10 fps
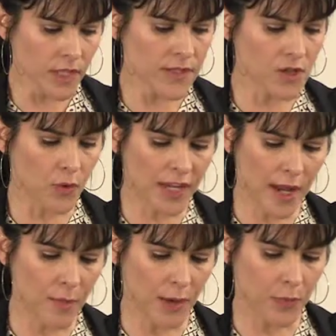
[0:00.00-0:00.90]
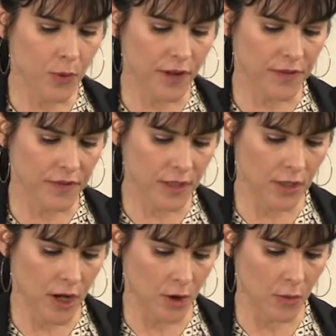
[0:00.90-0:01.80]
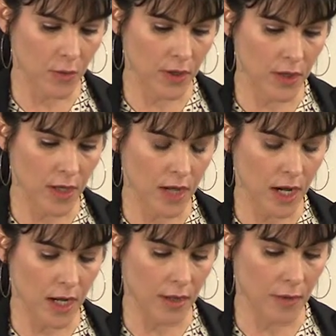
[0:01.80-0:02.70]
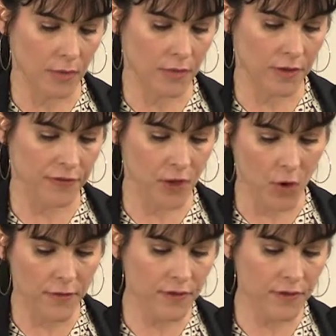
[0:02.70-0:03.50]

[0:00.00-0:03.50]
So we came up with, the flow of